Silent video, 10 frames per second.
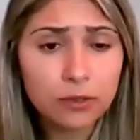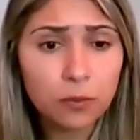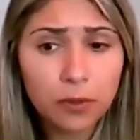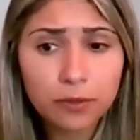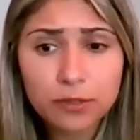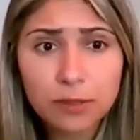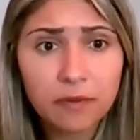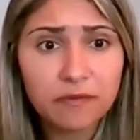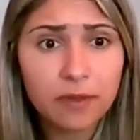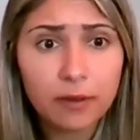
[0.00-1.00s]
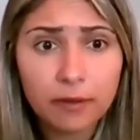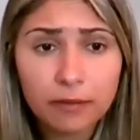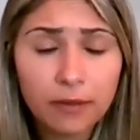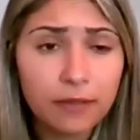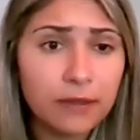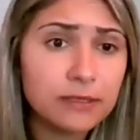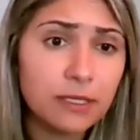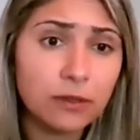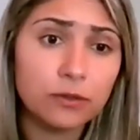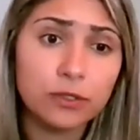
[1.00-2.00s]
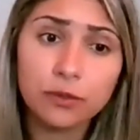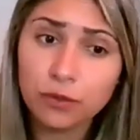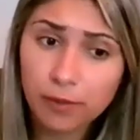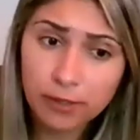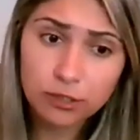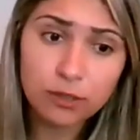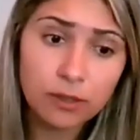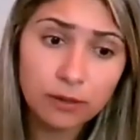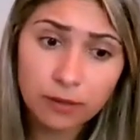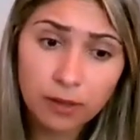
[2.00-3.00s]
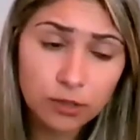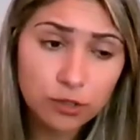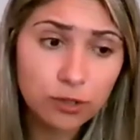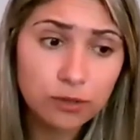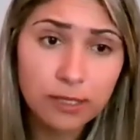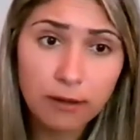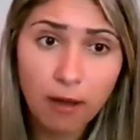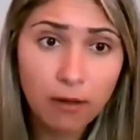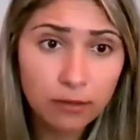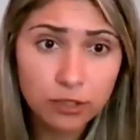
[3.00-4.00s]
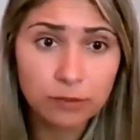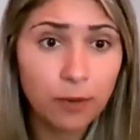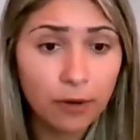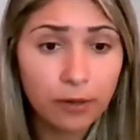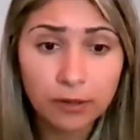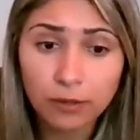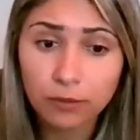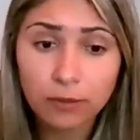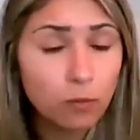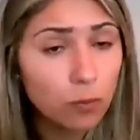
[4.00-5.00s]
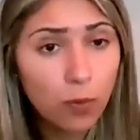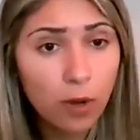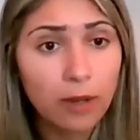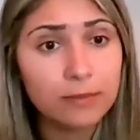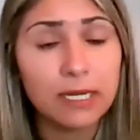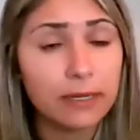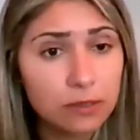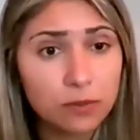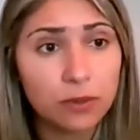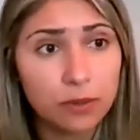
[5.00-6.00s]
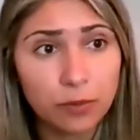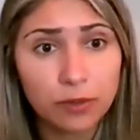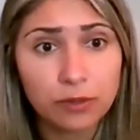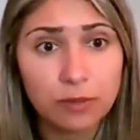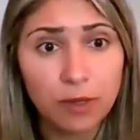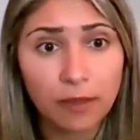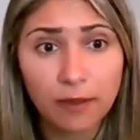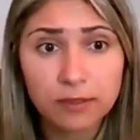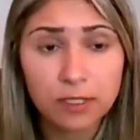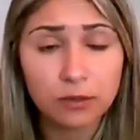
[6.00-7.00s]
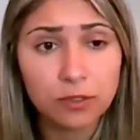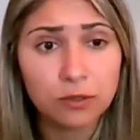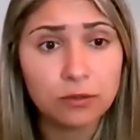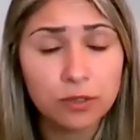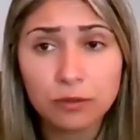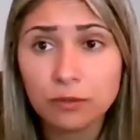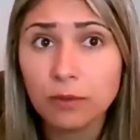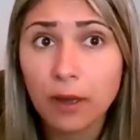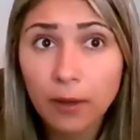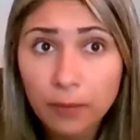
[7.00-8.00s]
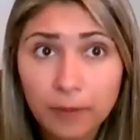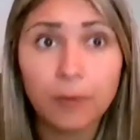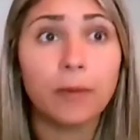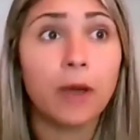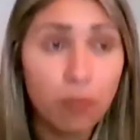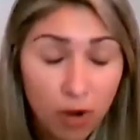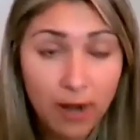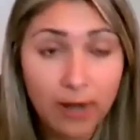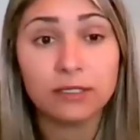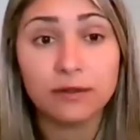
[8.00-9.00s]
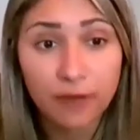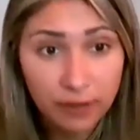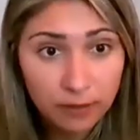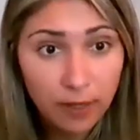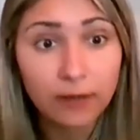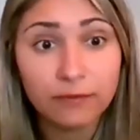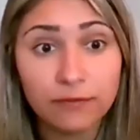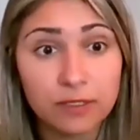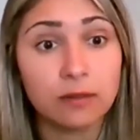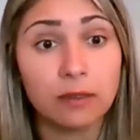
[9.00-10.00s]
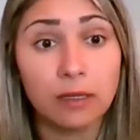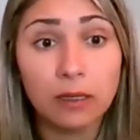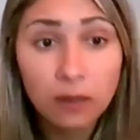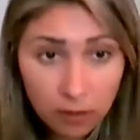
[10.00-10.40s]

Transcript: You know, what are some of the, the things that you'll do? You mentioned the initial psychology part. You know, what comes next? What are what are some of the things that you do to help people become more active and and physically?